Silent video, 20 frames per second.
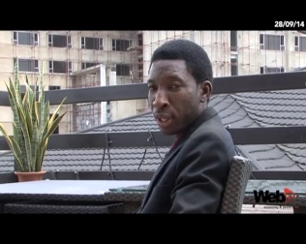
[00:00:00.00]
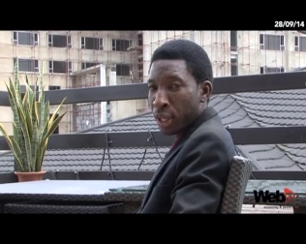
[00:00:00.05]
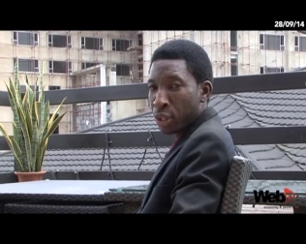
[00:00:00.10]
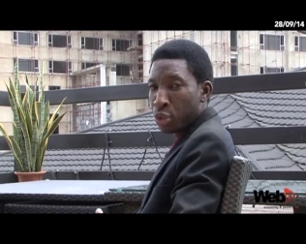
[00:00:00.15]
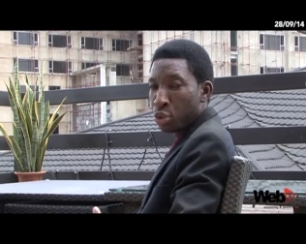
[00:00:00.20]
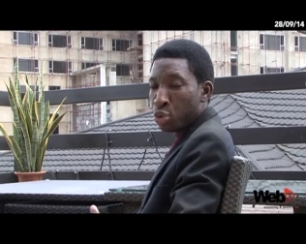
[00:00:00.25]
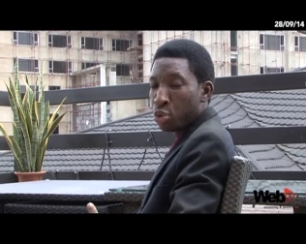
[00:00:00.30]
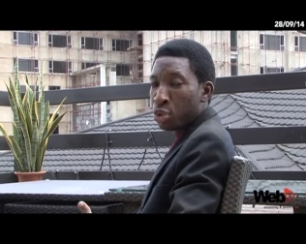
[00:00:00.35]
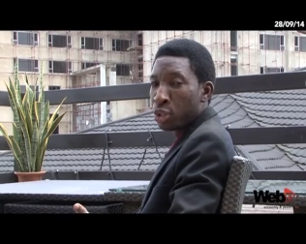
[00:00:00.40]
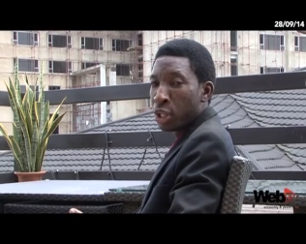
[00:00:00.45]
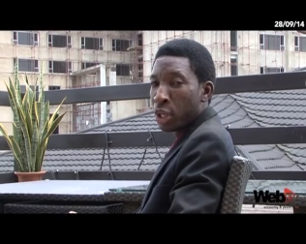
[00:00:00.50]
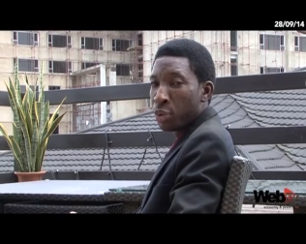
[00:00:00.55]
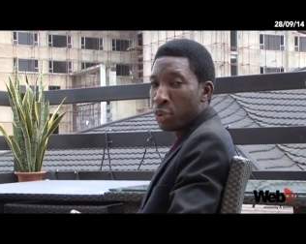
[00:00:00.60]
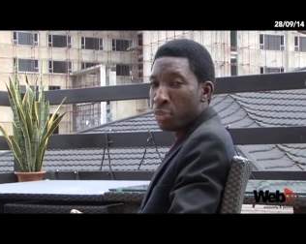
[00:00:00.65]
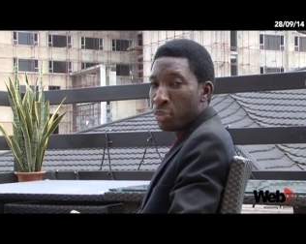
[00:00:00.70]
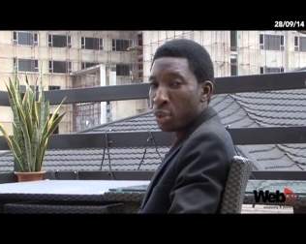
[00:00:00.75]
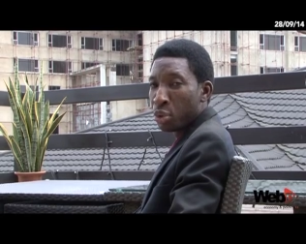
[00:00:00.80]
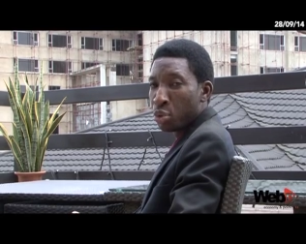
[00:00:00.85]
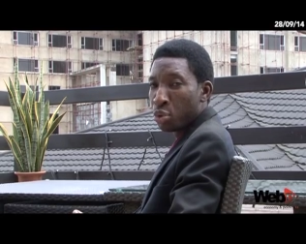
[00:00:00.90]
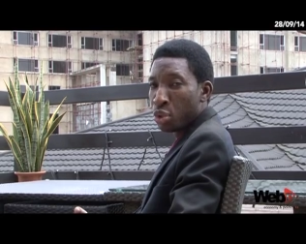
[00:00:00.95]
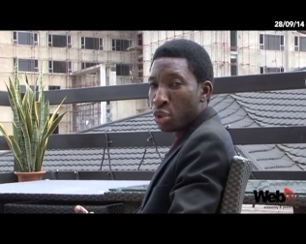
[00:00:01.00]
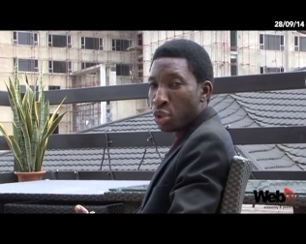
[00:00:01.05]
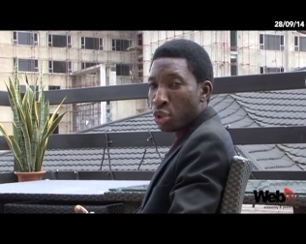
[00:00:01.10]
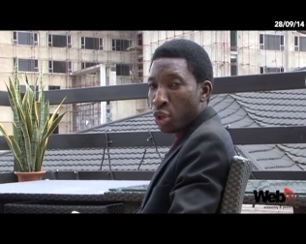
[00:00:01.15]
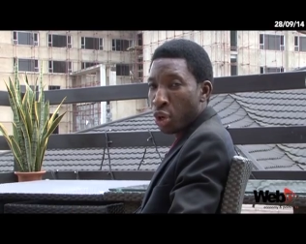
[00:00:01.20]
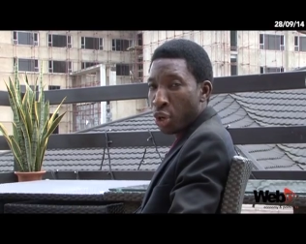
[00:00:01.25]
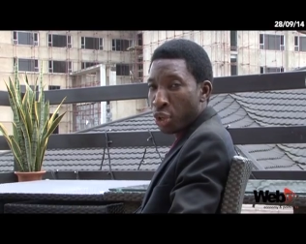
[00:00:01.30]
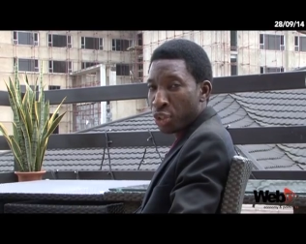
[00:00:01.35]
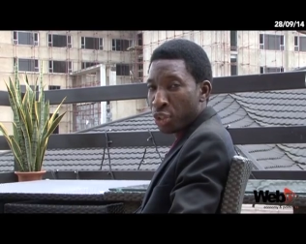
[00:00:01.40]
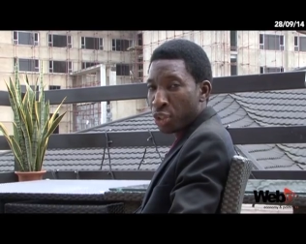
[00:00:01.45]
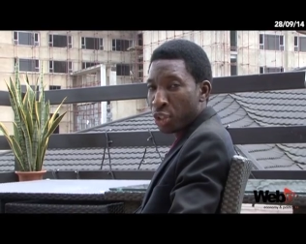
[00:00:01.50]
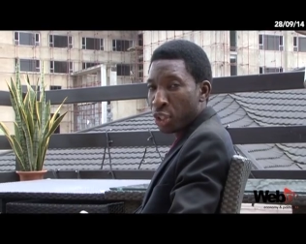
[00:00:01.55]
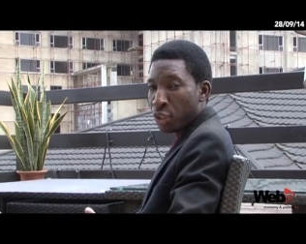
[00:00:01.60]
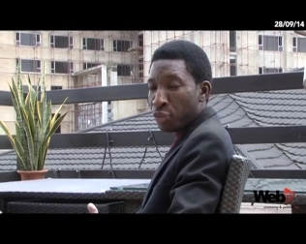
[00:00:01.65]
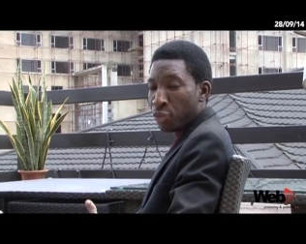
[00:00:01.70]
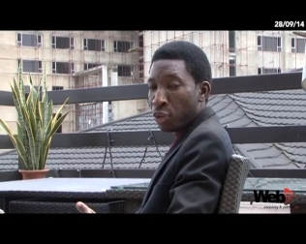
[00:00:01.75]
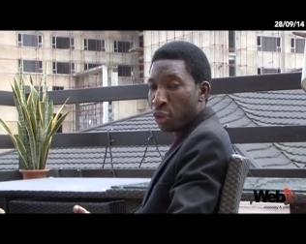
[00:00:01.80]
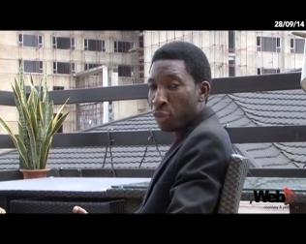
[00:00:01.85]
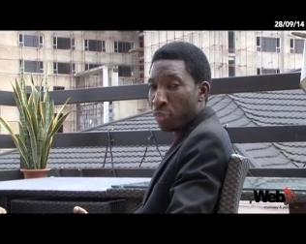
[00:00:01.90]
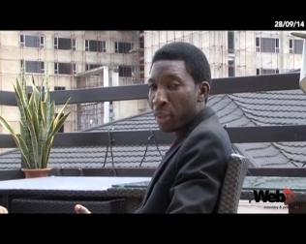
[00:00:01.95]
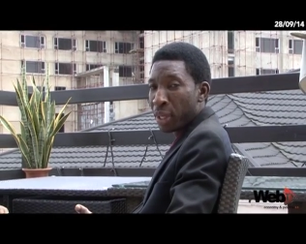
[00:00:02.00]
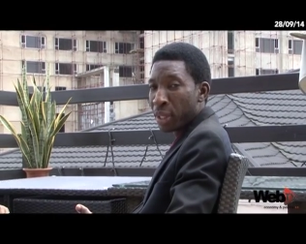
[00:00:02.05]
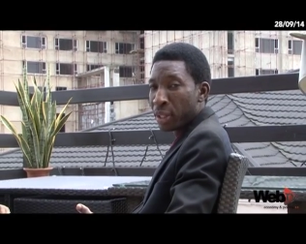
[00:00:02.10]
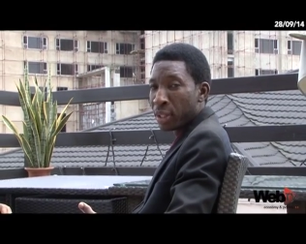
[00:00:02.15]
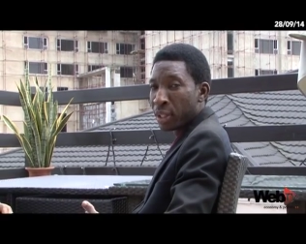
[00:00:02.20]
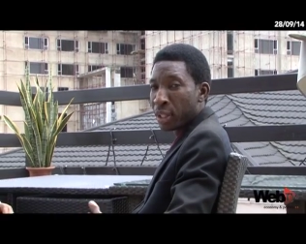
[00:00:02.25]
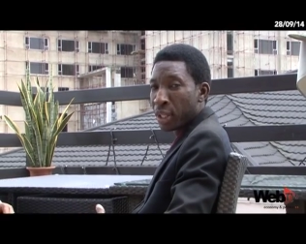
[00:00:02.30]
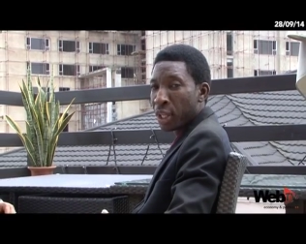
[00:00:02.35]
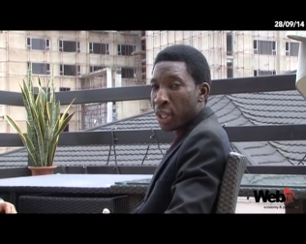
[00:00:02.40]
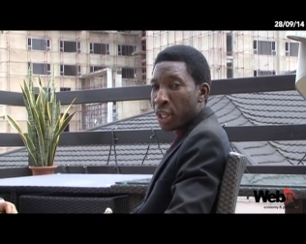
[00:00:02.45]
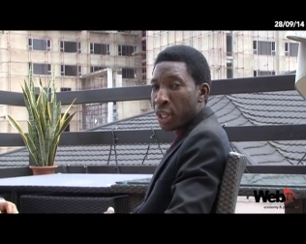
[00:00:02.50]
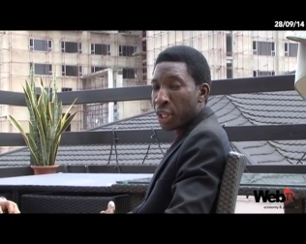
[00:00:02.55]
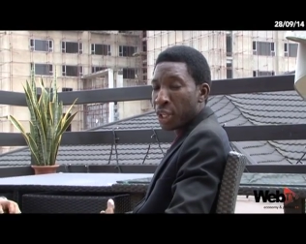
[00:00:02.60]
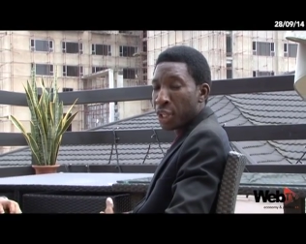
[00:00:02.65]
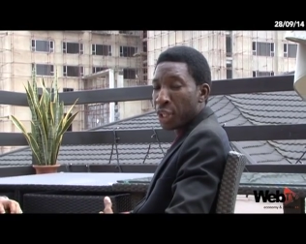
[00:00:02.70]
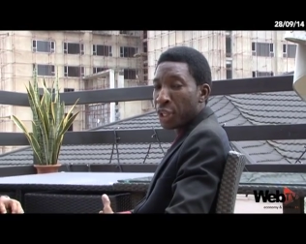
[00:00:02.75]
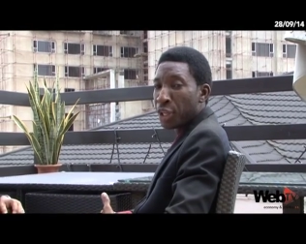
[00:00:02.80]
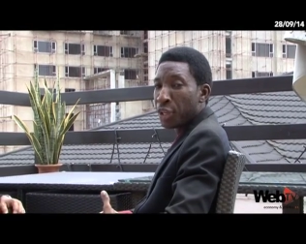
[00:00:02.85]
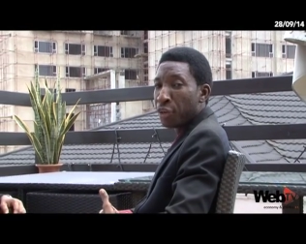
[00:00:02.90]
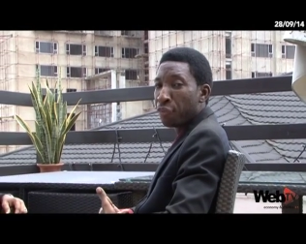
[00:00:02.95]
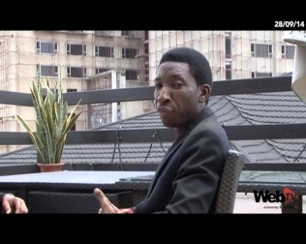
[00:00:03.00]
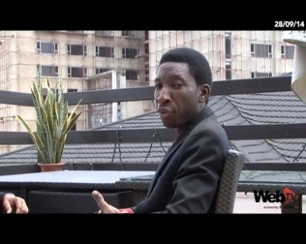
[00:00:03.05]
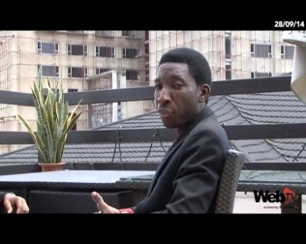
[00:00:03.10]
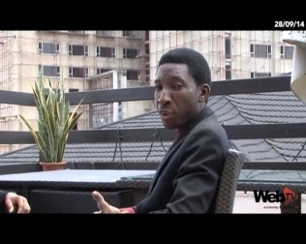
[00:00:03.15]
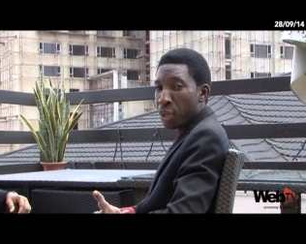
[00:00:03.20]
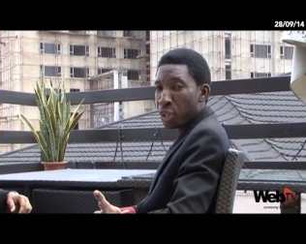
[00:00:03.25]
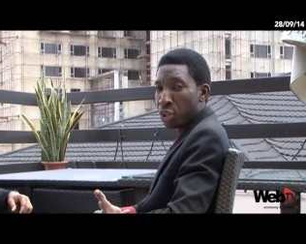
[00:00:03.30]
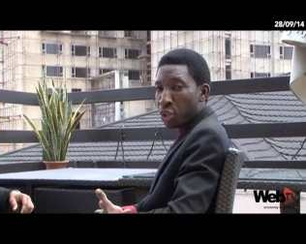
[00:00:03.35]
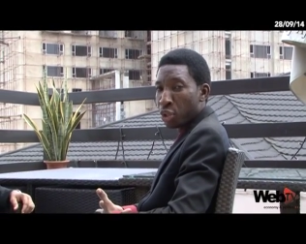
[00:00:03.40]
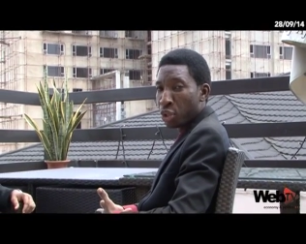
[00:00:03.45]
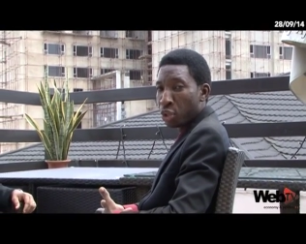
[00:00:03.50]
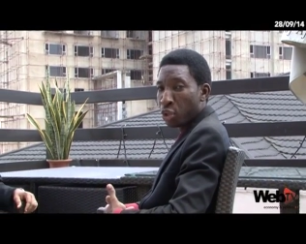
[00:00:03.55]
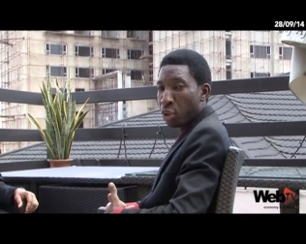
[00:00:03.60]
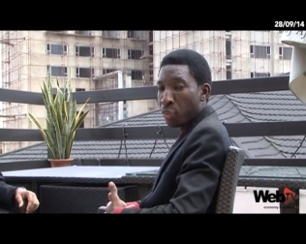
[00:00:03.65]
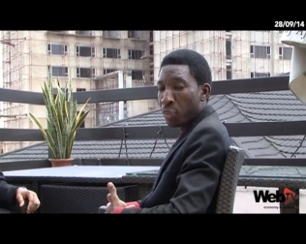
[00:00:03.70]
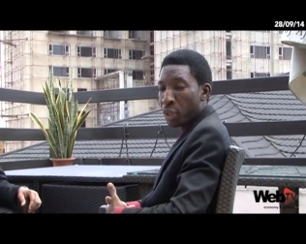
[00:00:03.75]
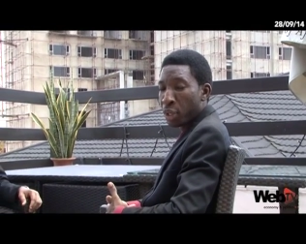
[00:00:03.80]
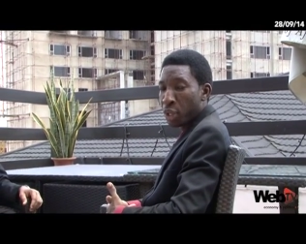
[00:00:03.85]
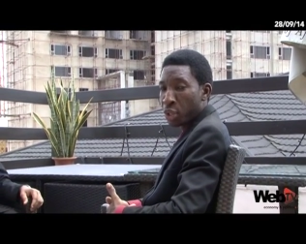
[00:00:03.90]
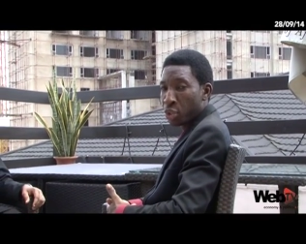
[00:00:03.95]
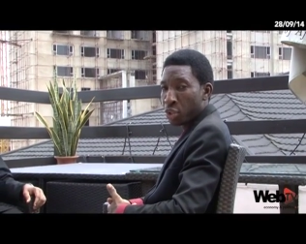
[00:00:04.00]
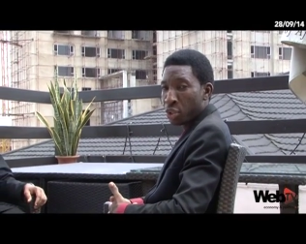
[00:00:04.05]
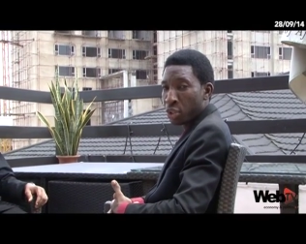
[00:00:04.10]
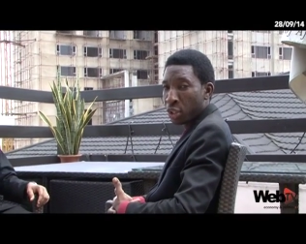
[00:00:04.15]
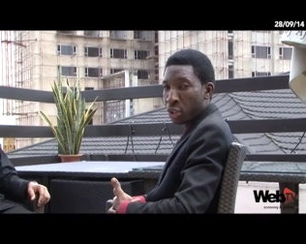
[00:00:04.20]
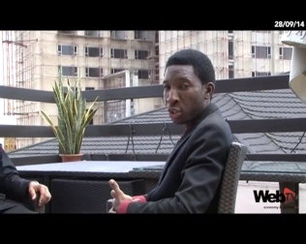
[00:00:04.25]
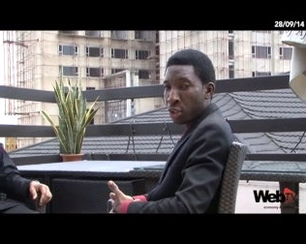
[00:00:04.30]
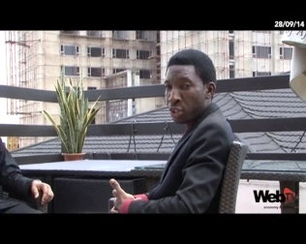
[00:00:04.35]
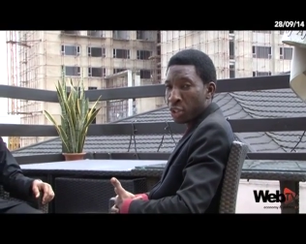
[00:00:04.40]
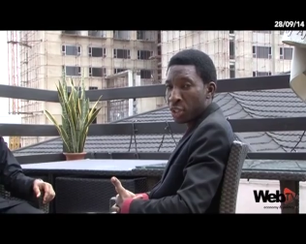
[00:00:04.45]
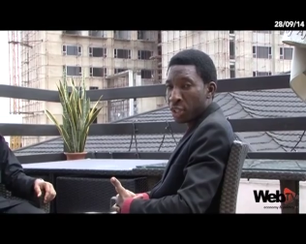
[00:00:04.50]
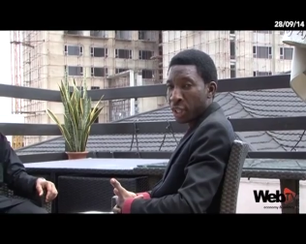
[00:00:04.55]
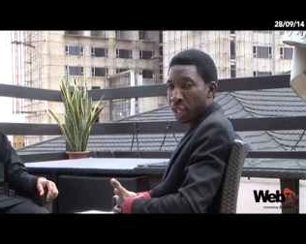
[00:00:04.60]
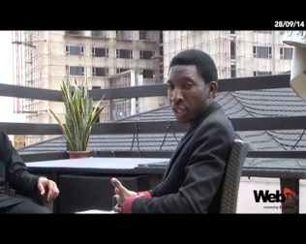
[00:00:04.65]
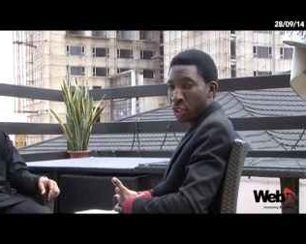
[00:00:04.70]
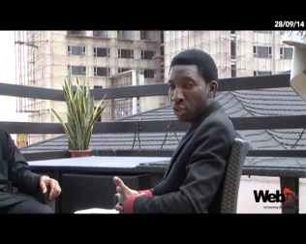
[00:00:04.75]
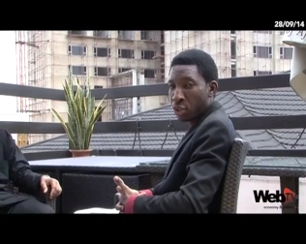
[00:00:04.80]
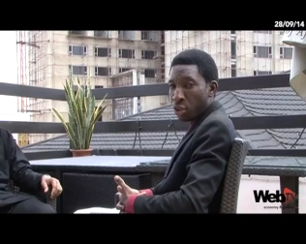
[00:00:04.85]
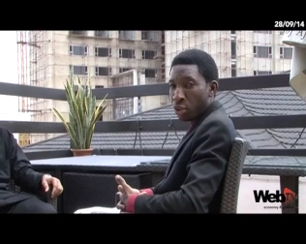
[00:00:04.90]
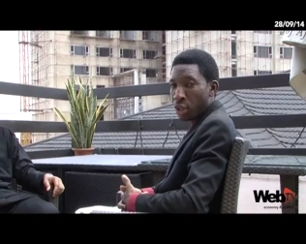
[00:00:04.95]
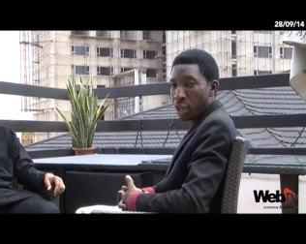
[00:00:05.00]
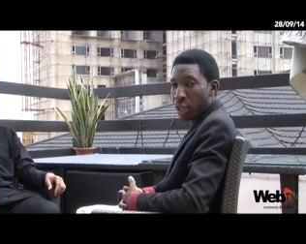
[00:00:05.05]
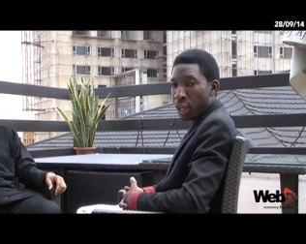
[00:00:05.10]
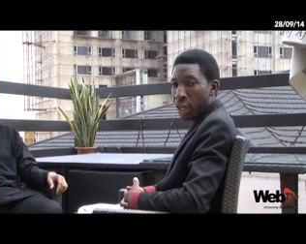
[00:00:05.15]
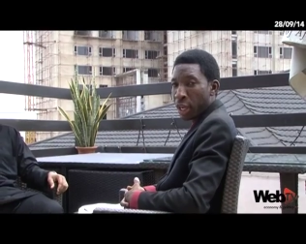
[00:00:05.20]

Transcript: and so today we meet to discuss the developments in the information communications technology sector